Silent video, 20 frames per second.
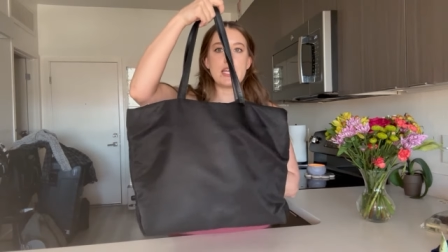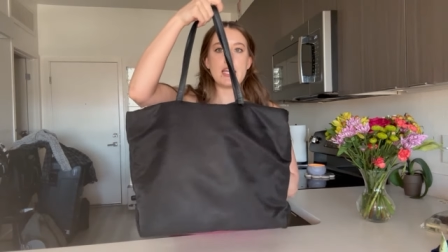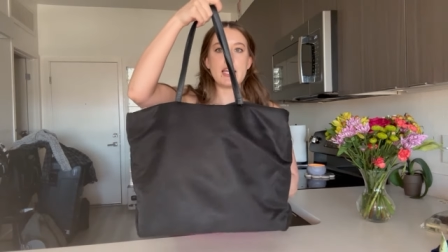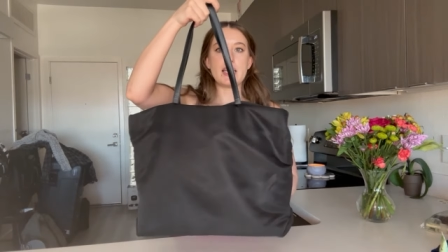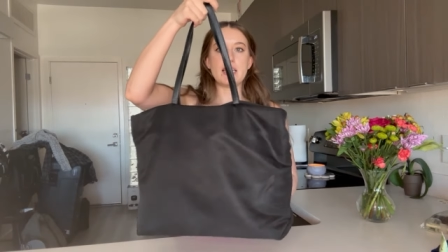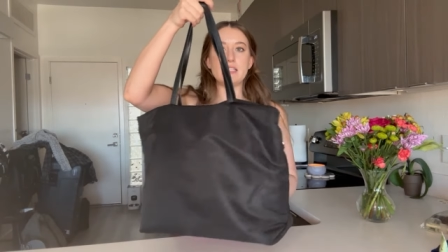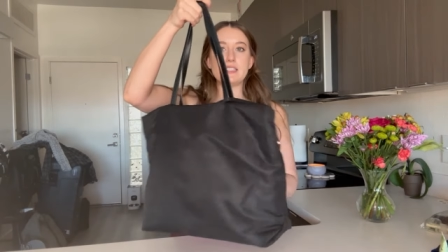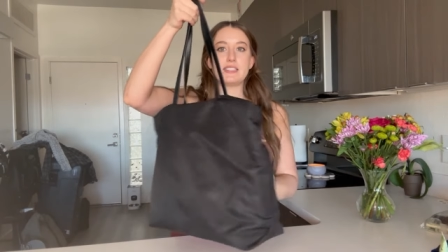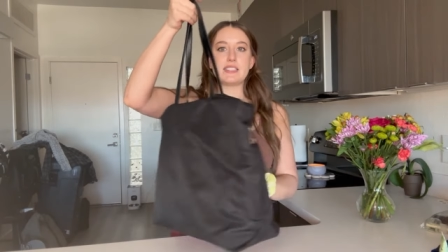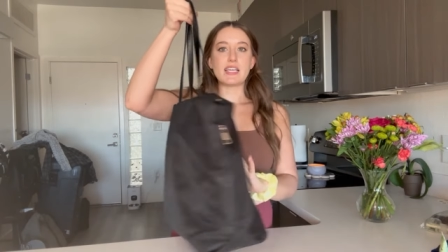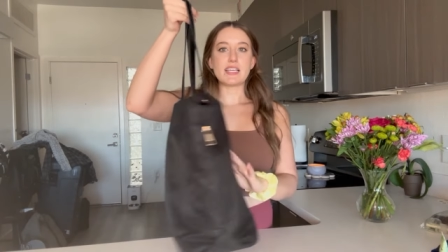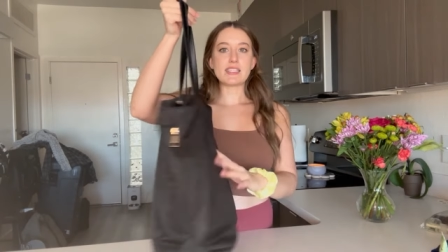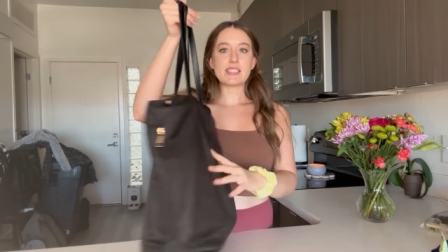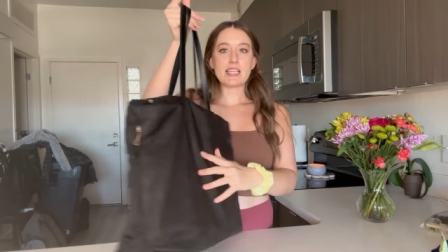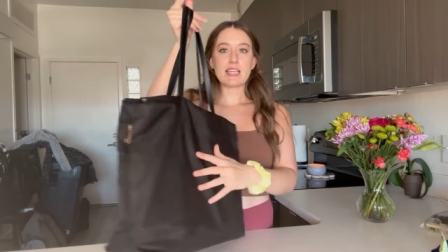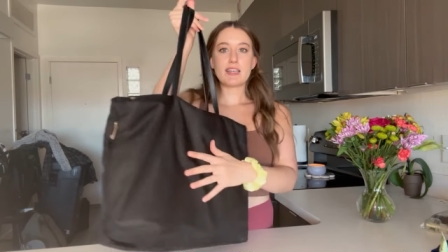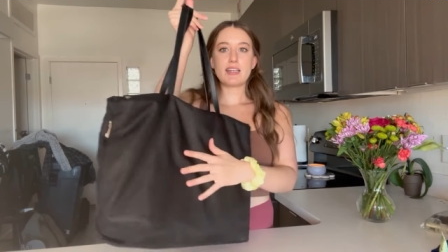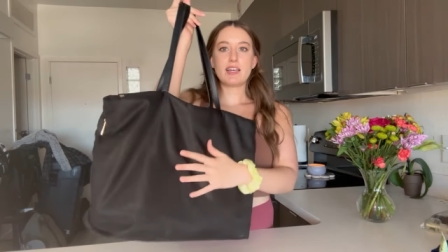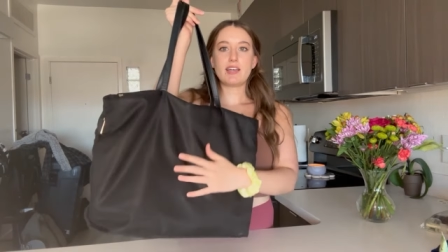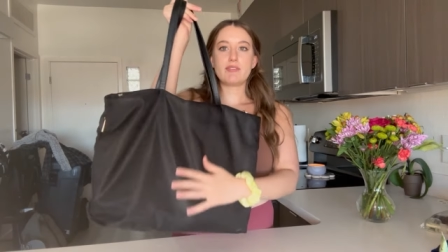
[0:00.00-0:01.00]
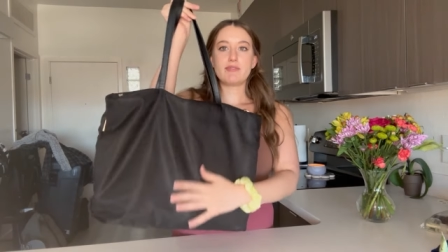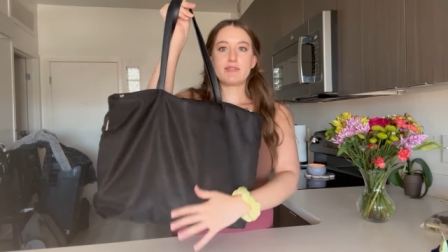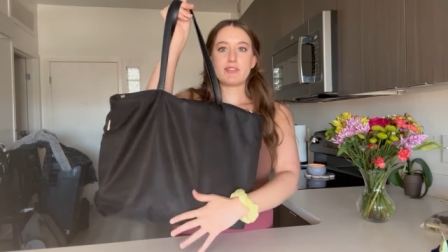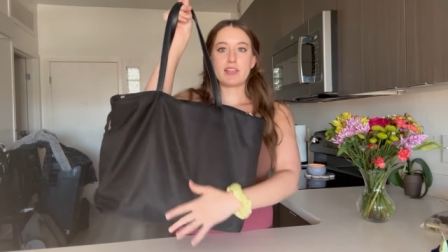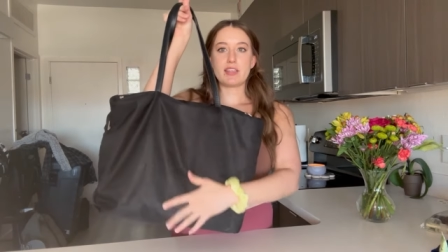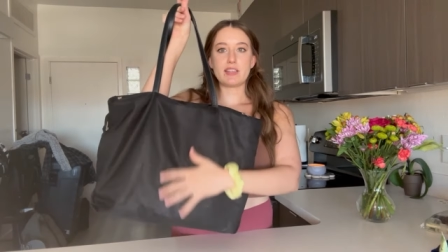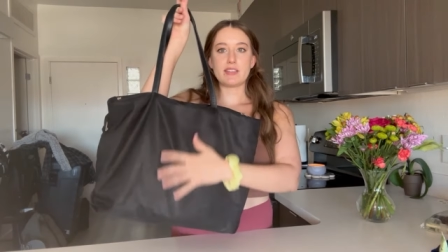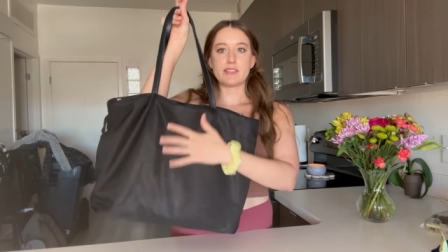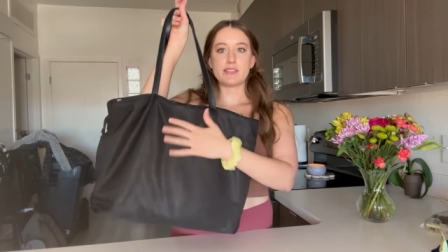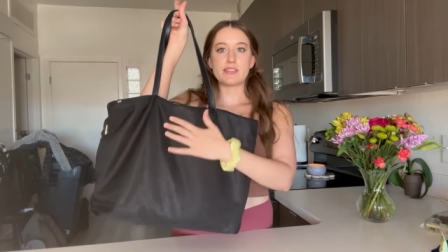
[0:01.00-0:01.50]
It doesn't have
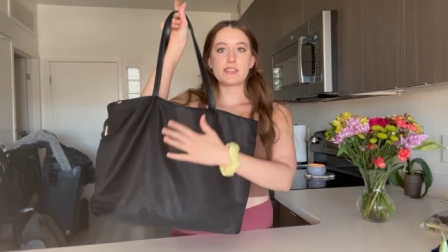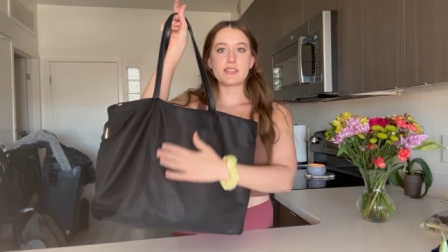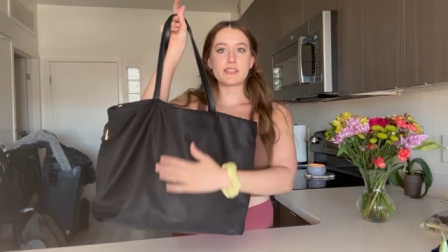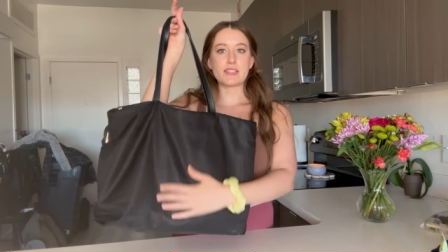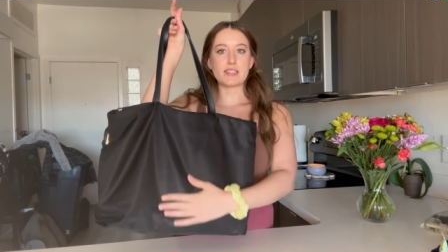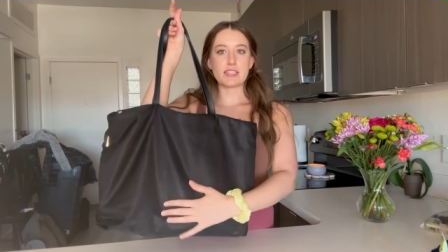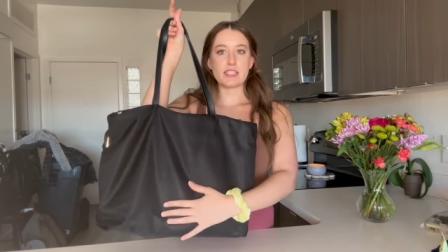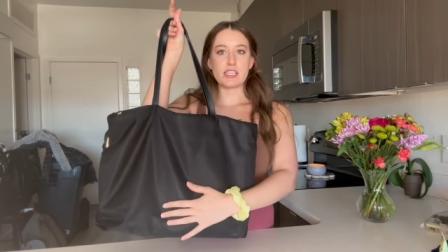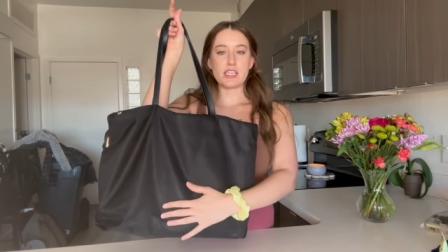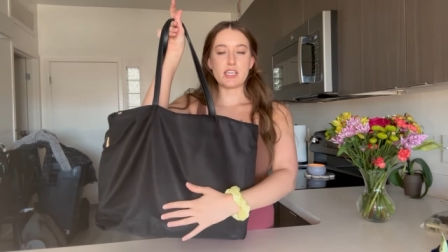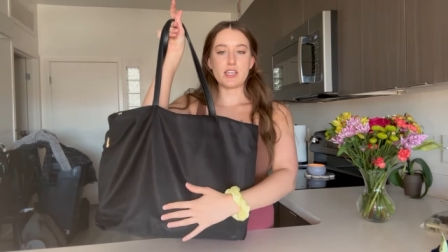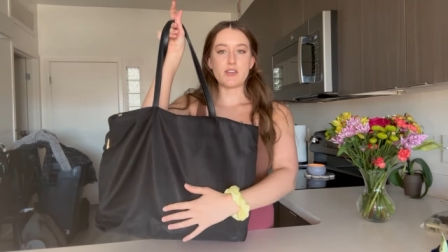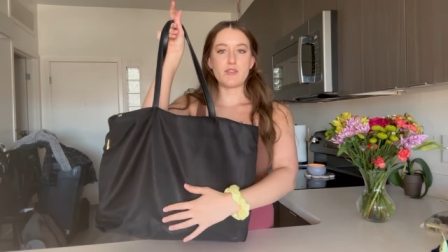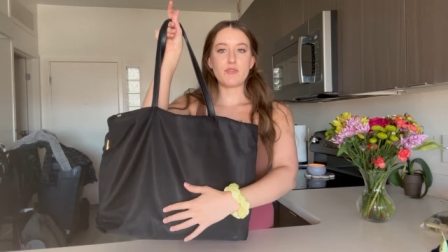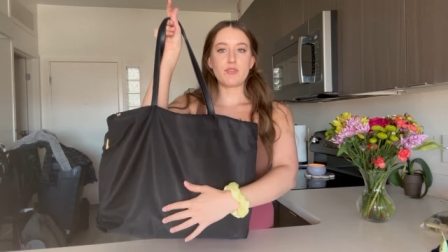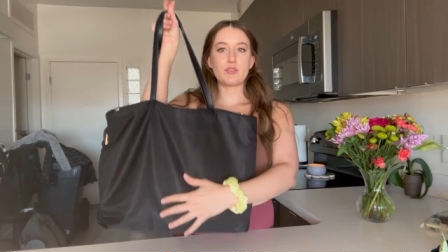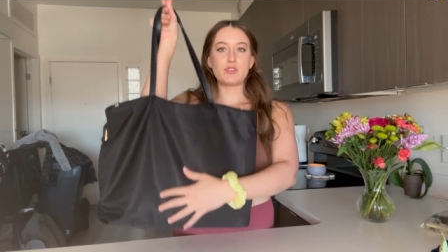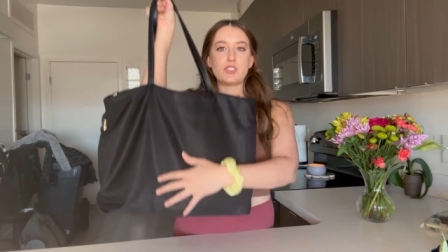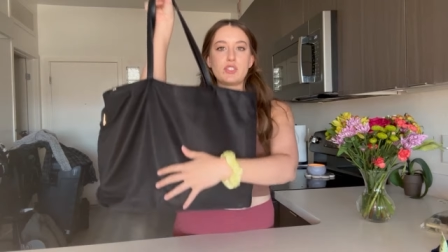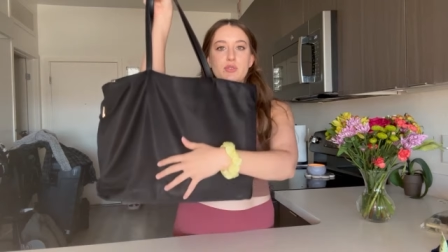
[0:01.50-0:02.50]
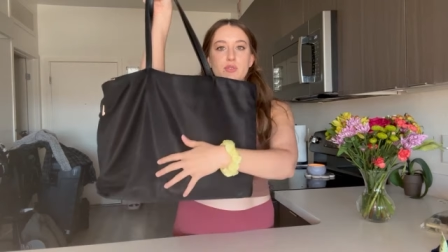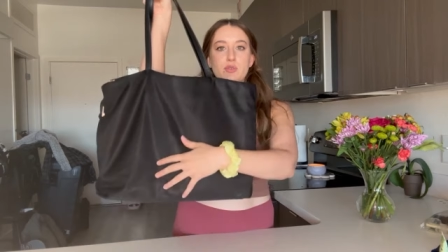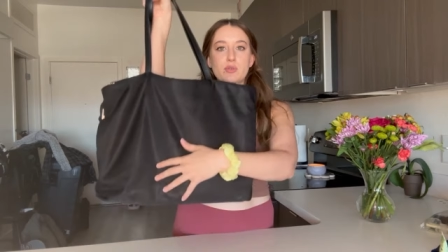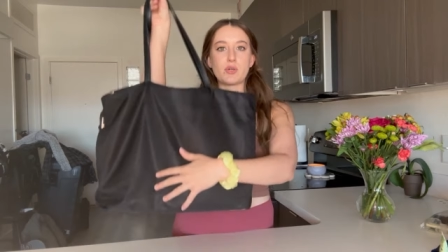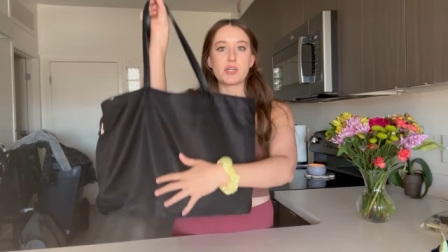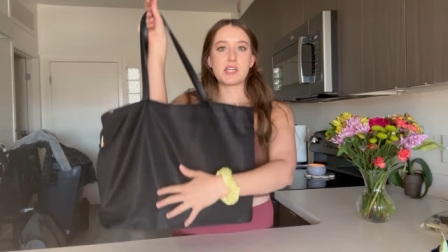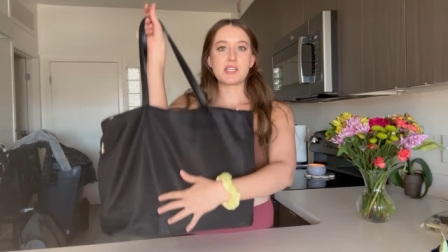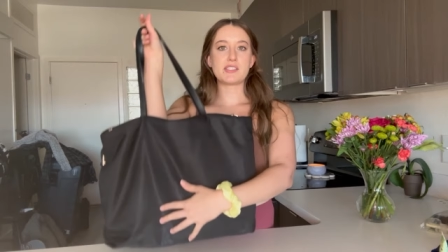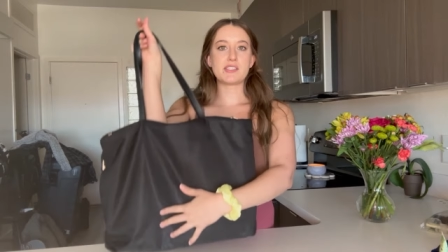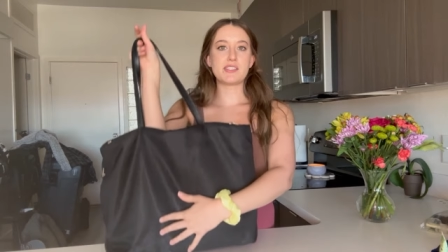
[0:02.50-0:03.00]
a sleeve
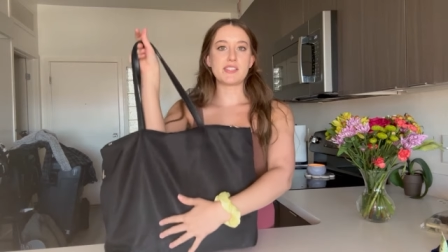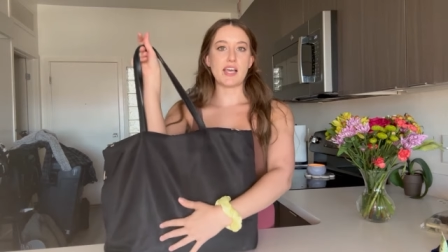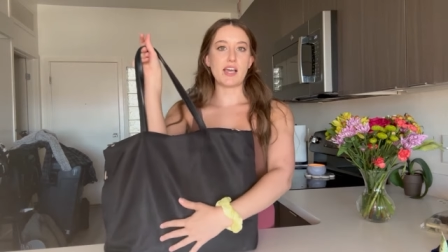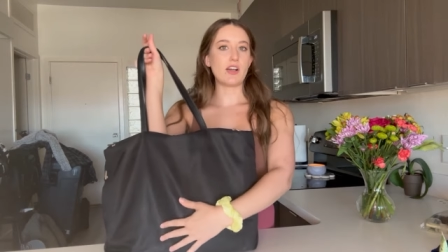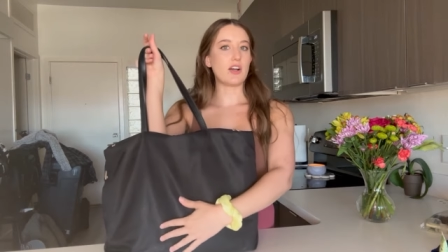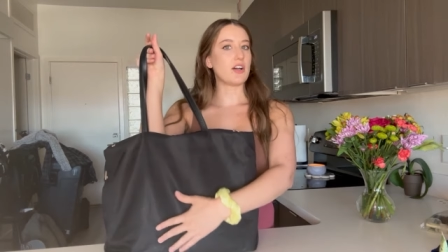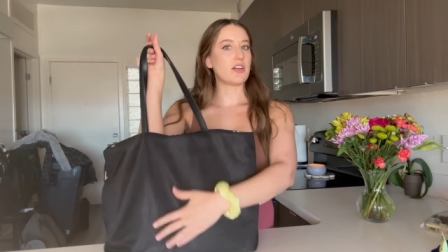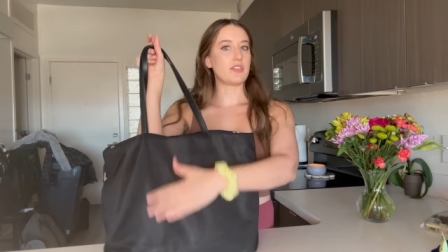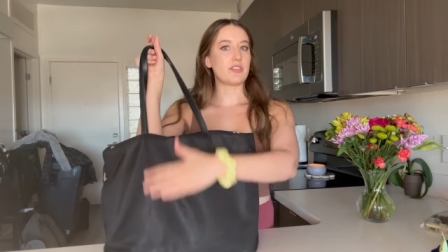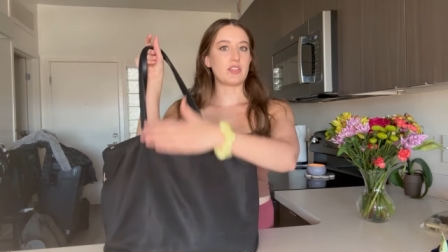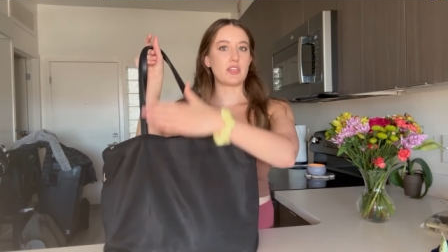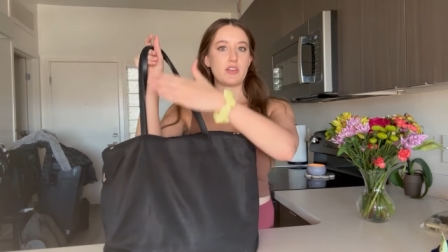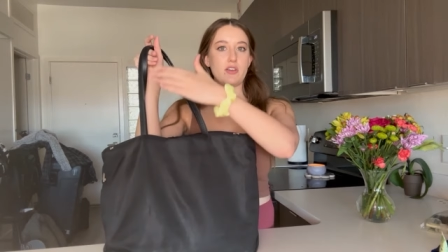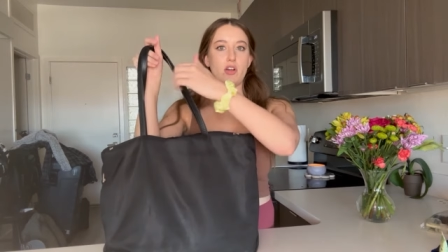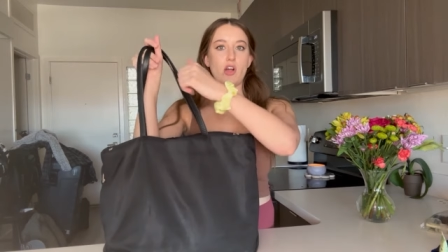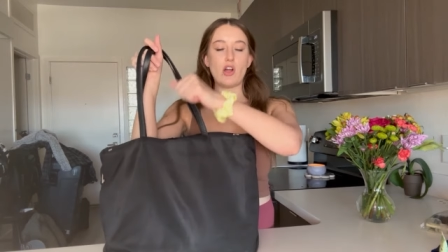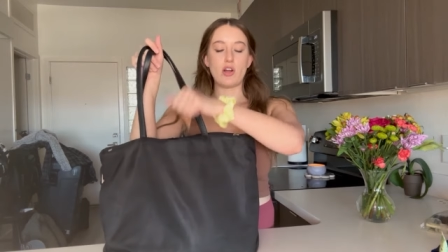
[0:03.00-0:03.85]
to set on the,